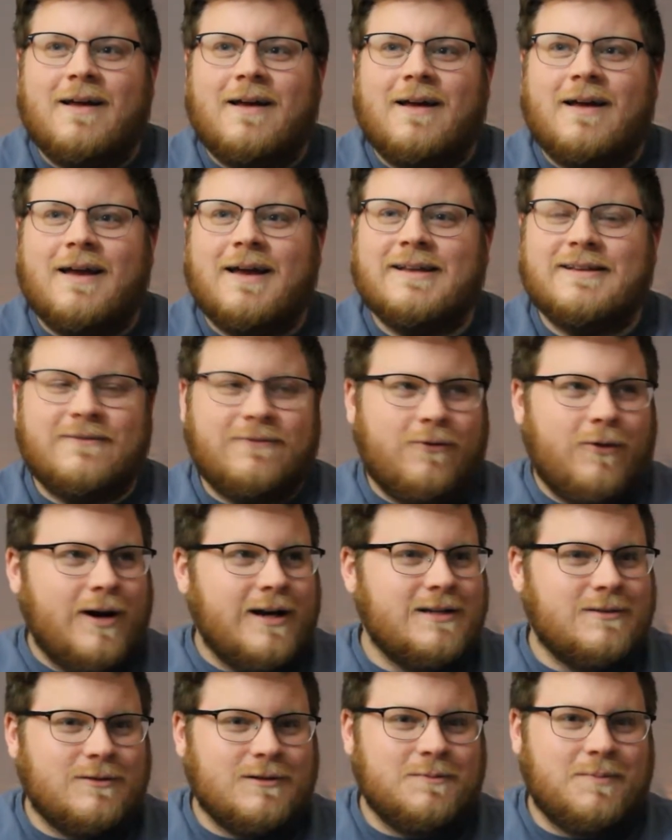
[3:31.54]
His
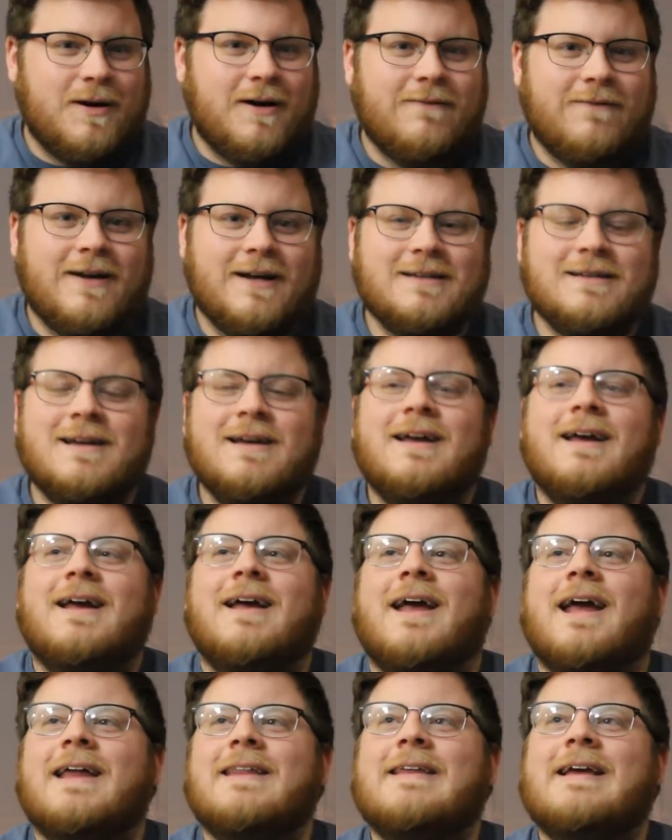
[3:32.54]
voice was perfect.
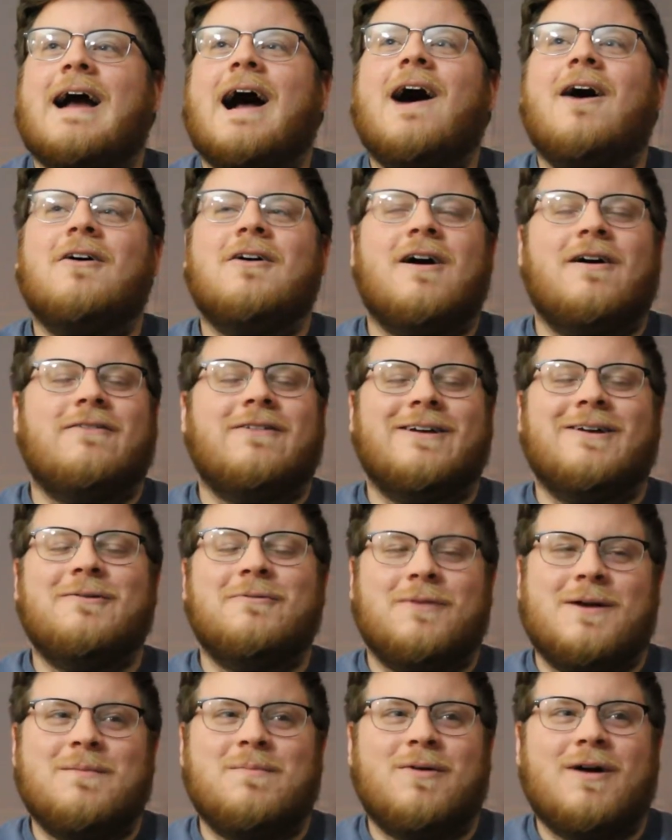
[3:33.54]
In the I'll Cover You
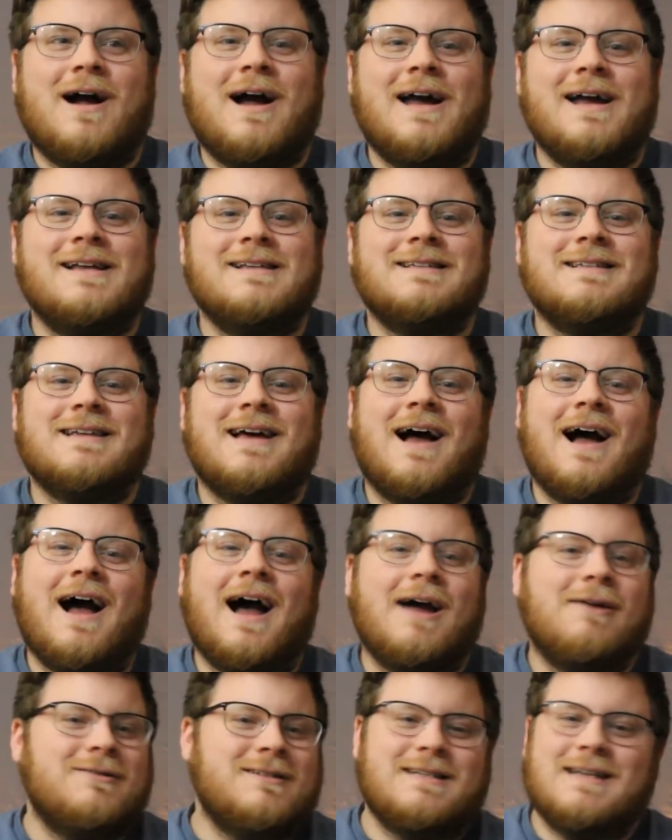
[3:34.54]
reprise,
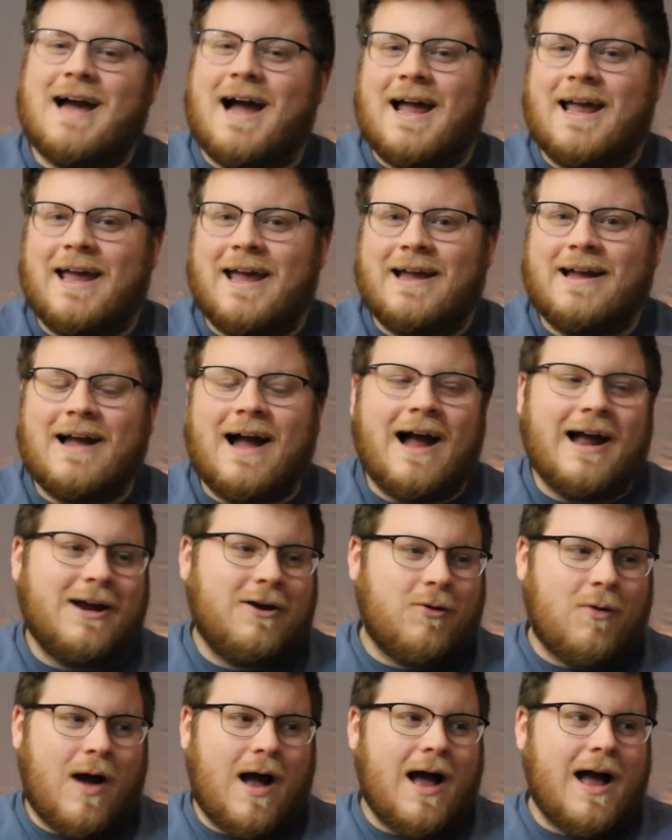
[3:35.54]
I was dying, I
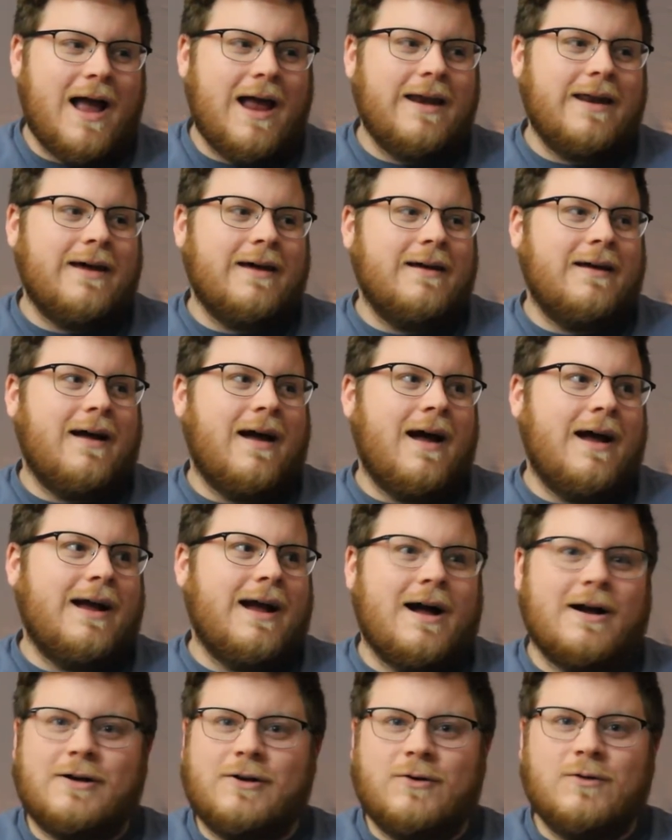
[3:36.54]
cried, I
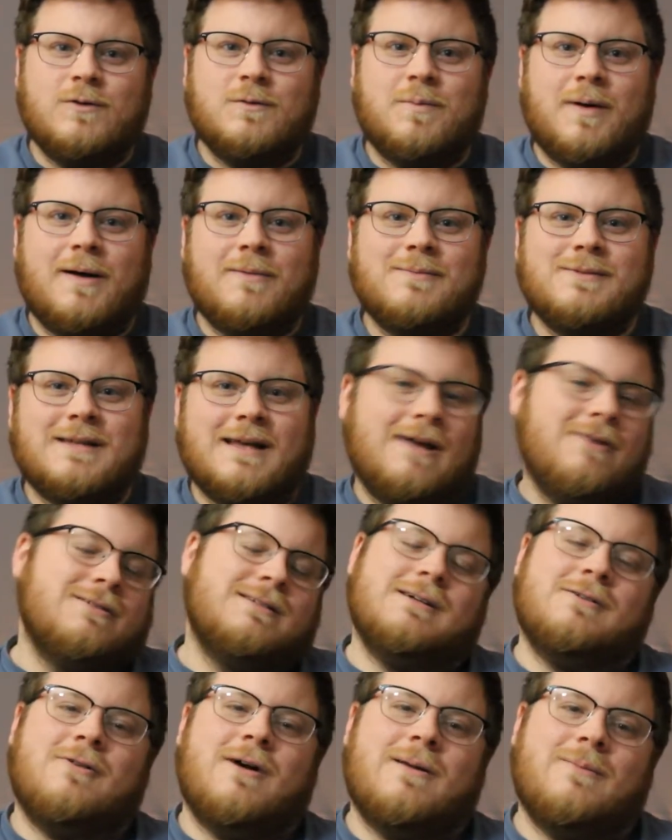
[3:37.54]
got goosebumps, it was
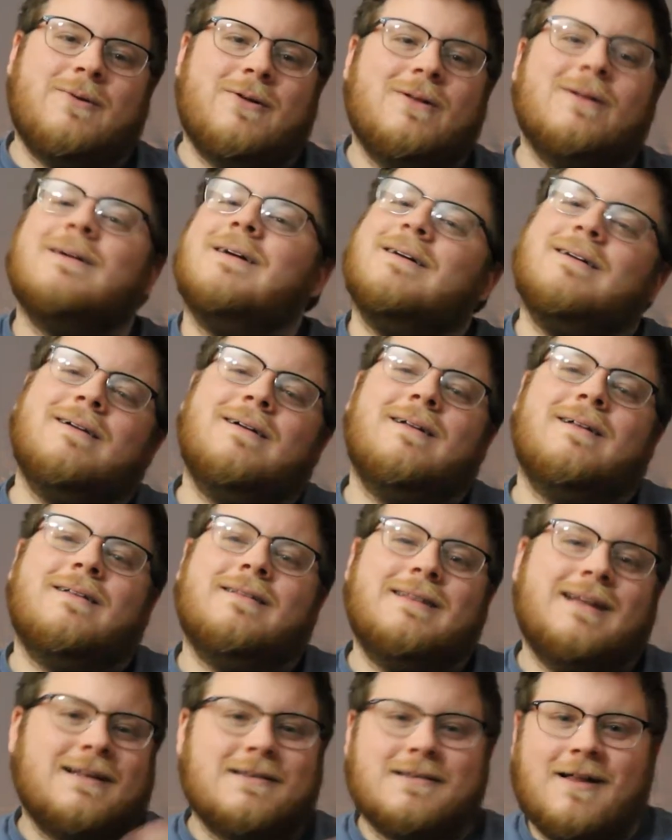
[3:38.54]
incredible.
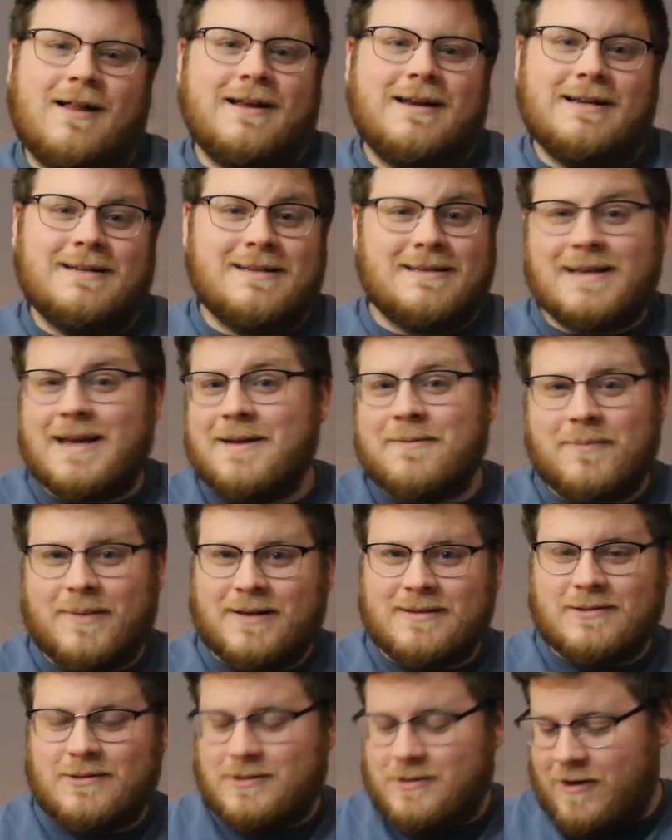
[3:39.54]
That's all I need to say
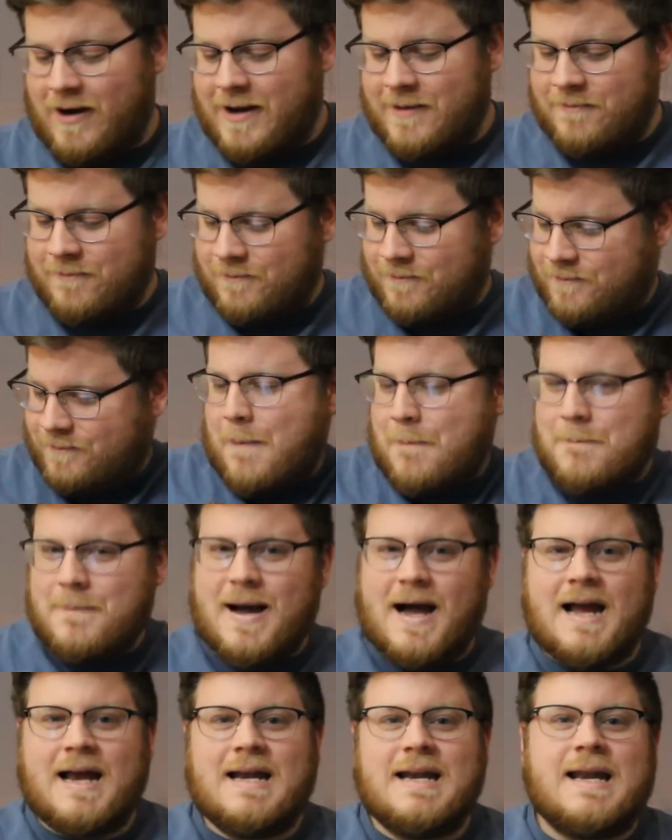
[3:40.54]
because it was great.
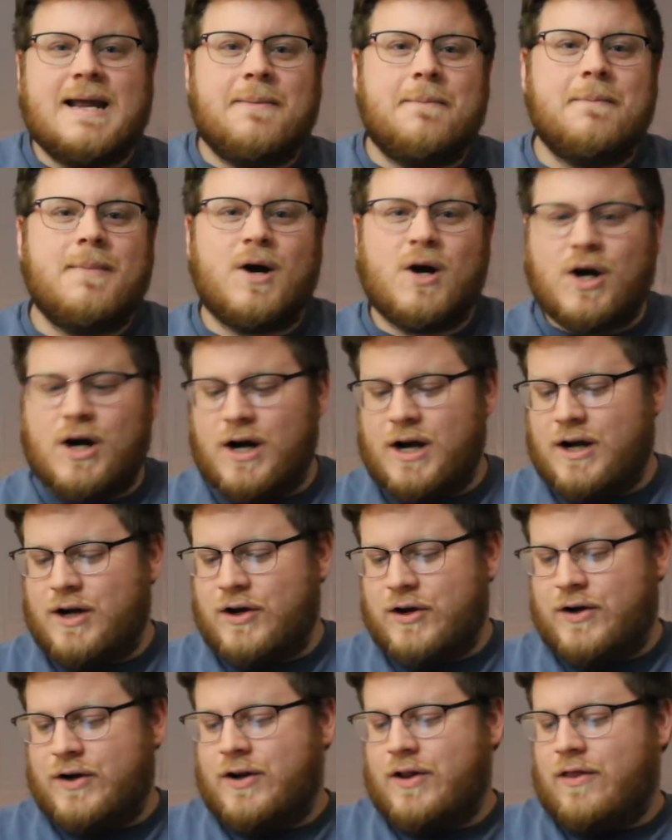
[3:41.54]
My number
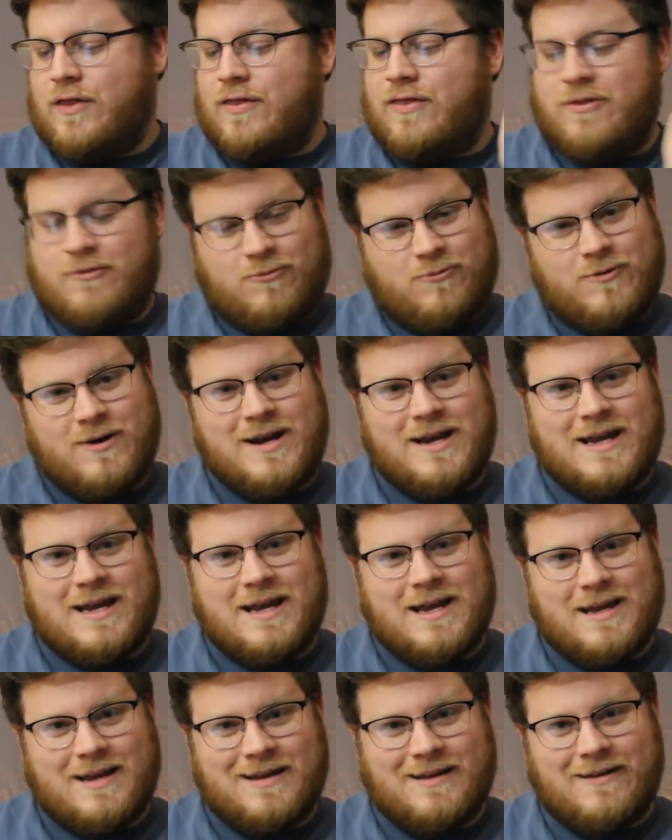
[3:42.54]

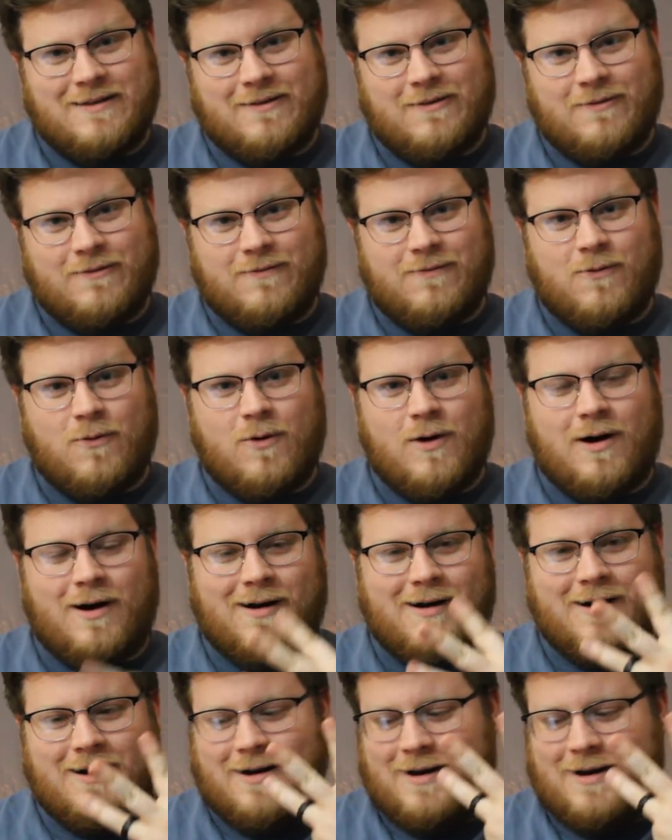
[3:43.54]
three for